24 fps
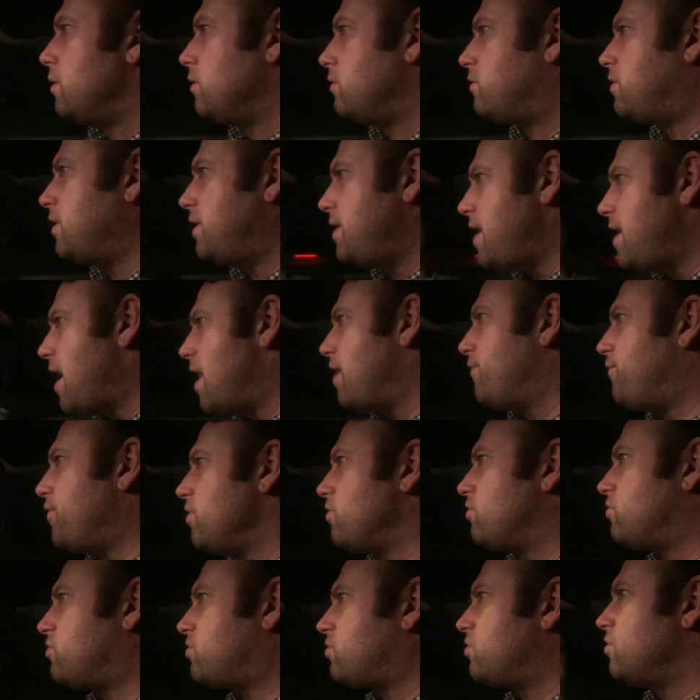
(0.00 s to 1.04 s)
To the
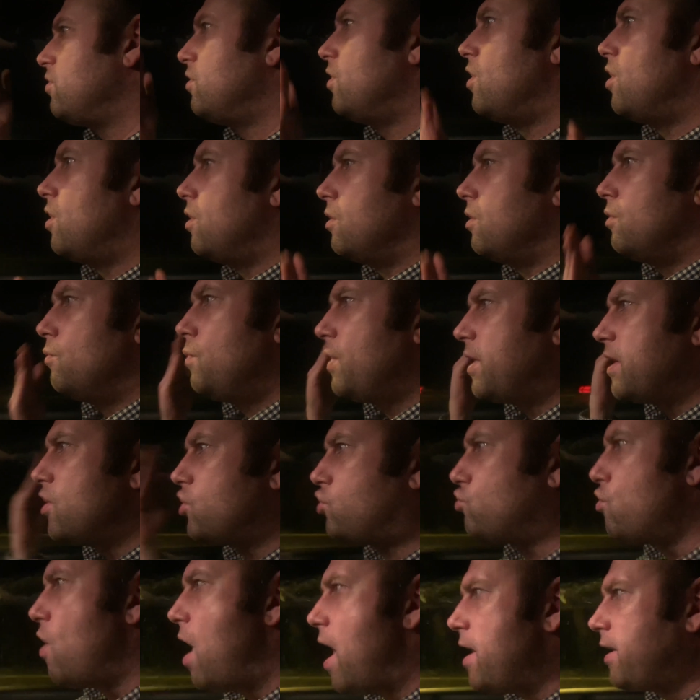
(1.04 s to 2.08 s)
elephants, we're going to
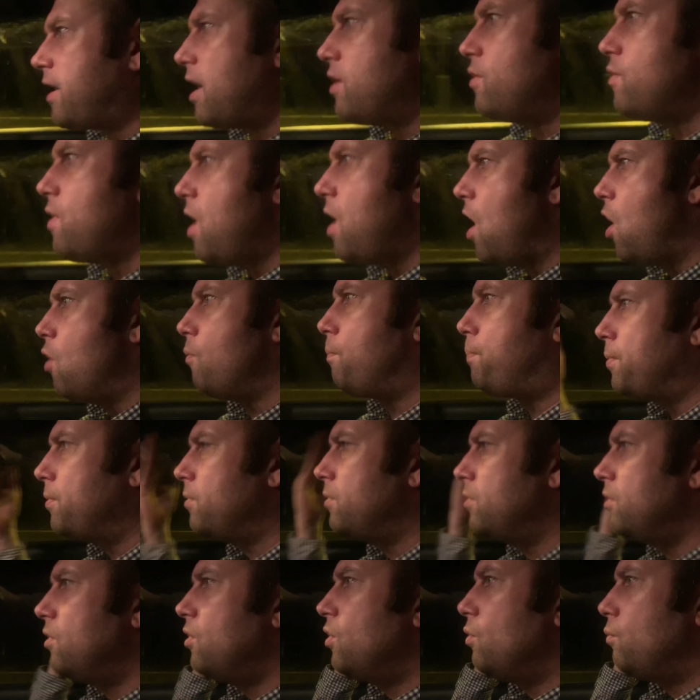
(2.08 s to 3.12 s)
try and get you help.
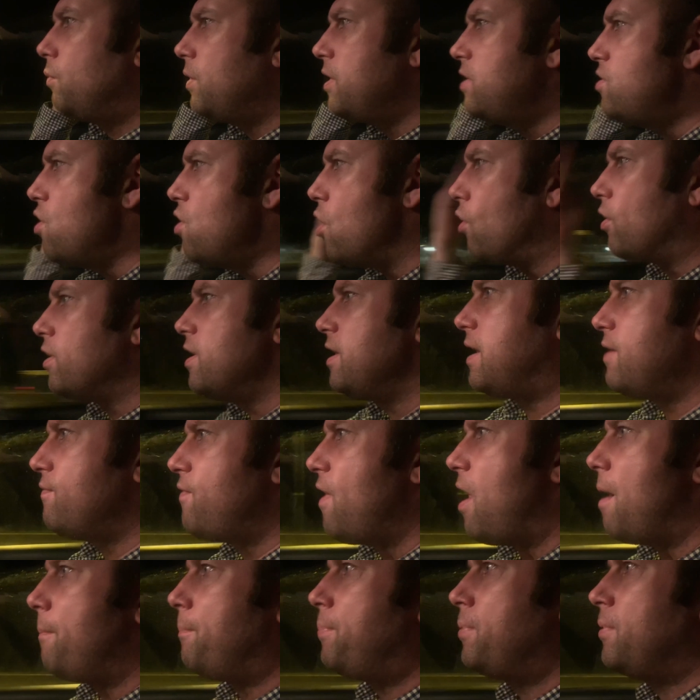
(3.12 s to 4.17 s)
We're not going to give
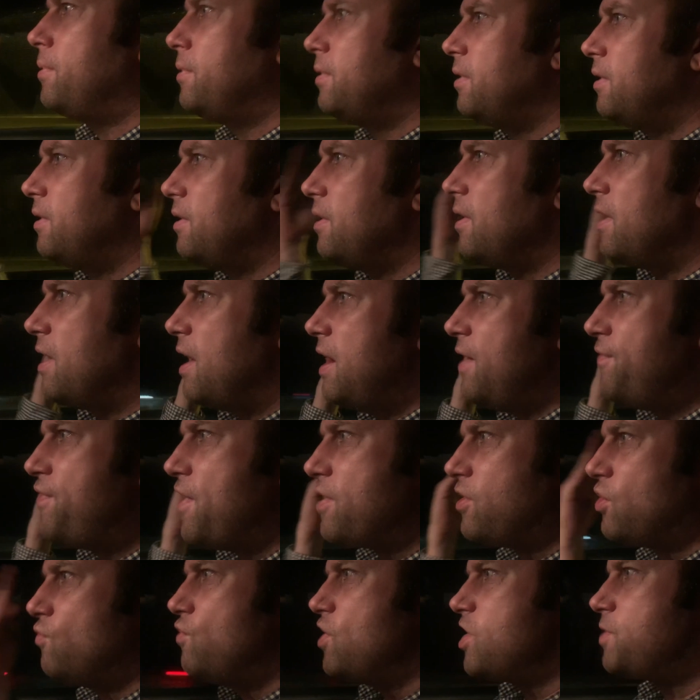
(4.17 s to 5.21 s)
up. And if
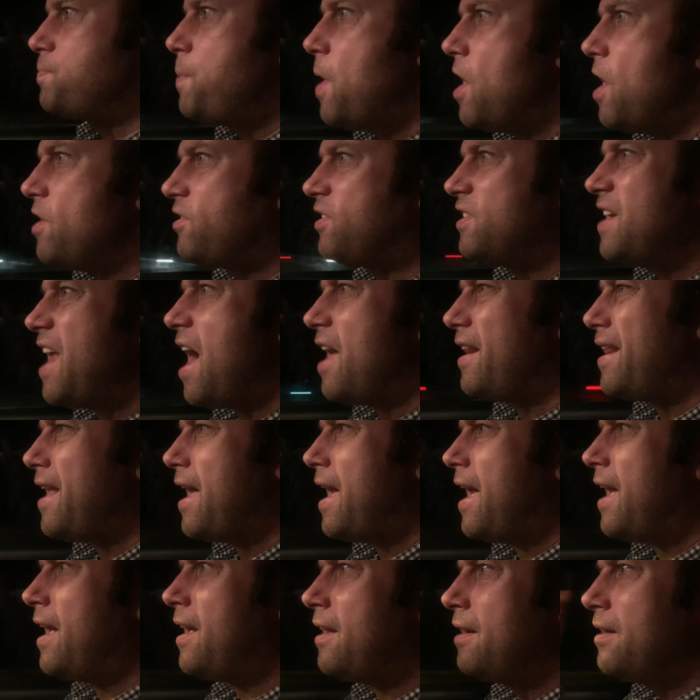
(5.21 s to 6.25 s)
there's a rich person out
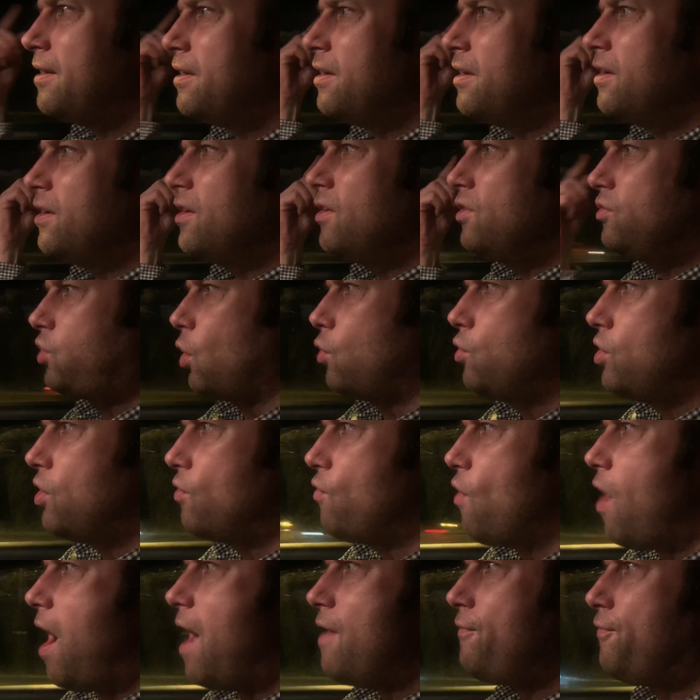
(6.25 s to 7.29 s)
there, do the
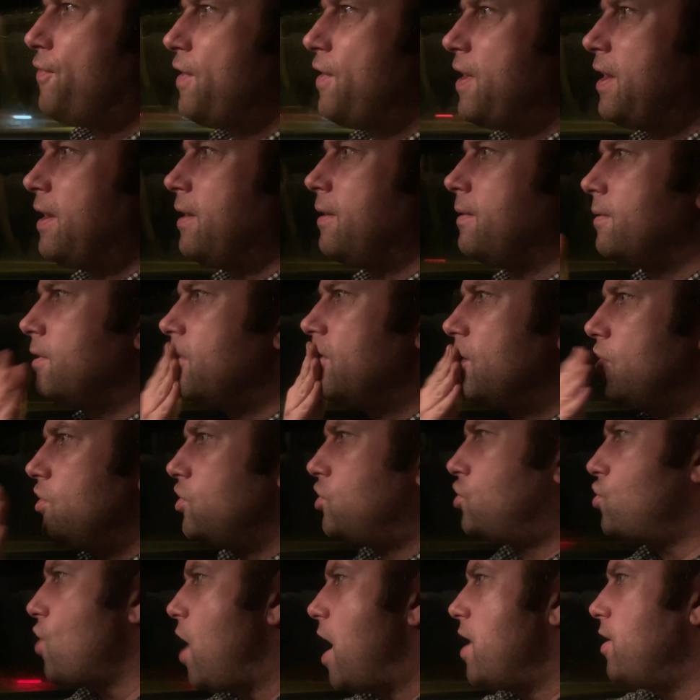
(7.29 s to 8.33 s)
right thing.
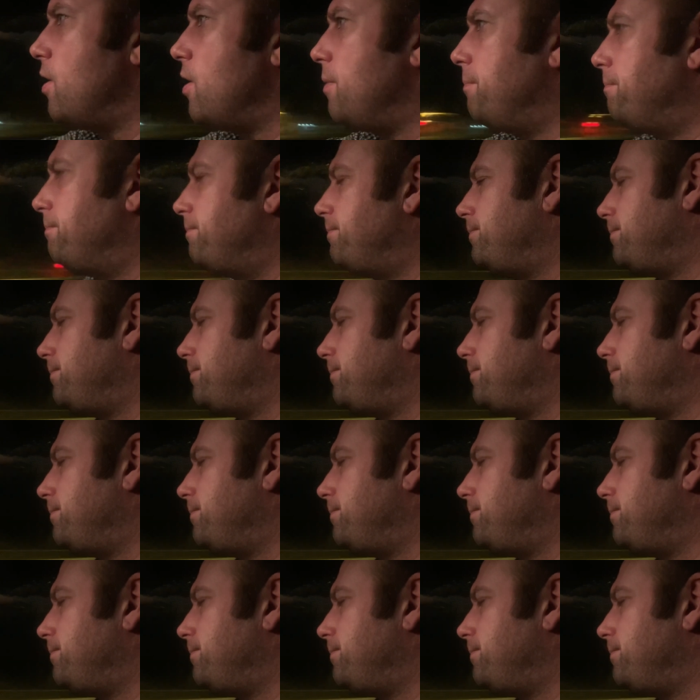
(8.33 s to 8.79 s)
Shine on.